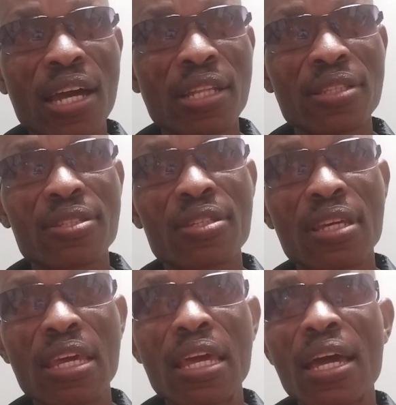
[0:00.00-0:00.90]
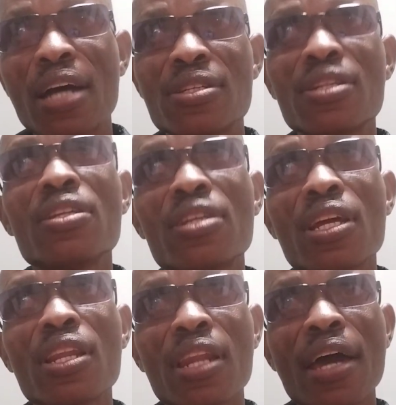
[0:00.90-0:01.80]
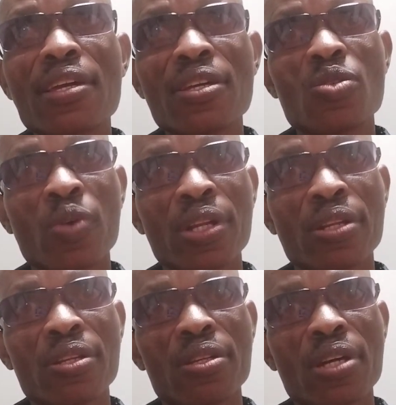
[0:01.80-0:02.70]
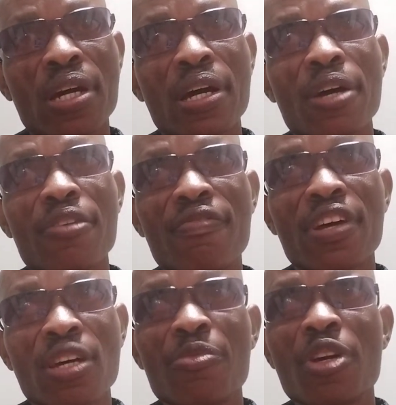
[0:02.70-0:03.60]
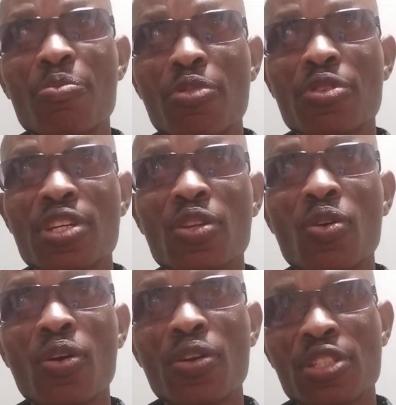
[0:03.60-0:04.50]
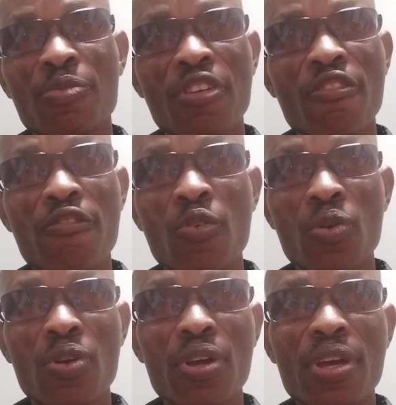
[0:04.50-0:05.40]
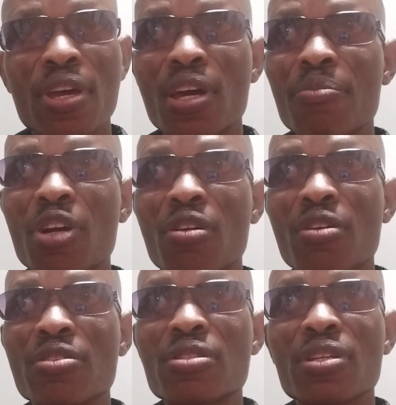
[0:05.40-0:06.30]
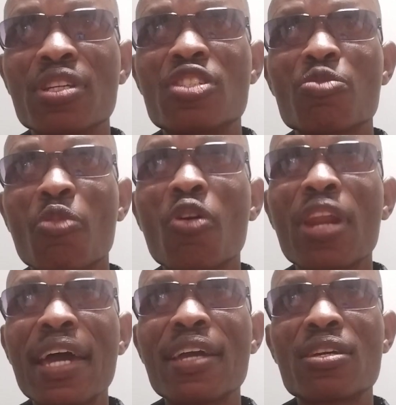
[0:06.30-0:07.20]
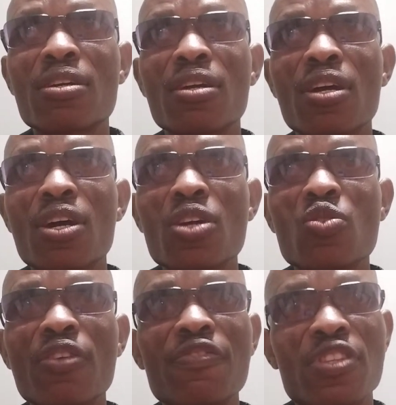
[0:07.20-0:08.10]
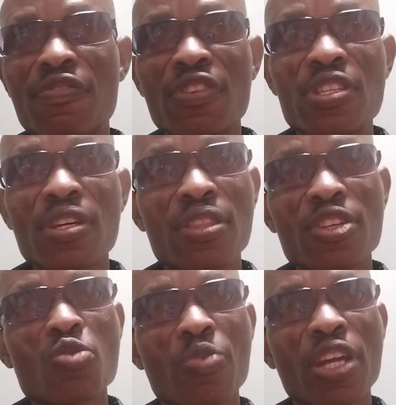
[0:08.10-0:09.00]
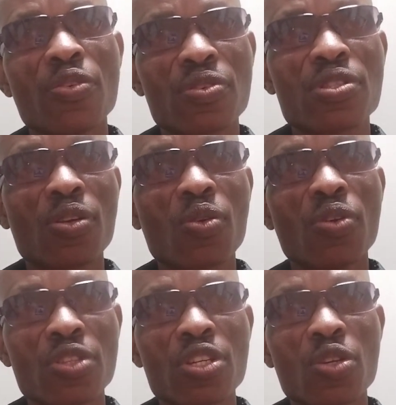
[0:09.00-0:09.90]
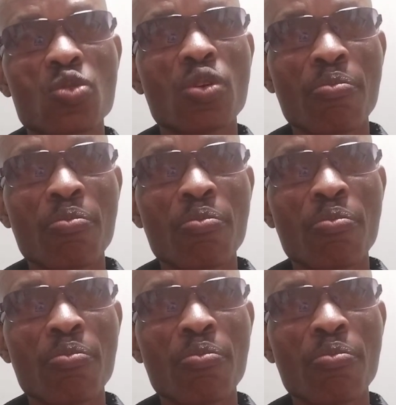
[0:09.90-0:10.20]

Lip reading: And I didn't really like it when Vladimir Putin calls him a fool, because it's more like, you have defeated this man, you still continue to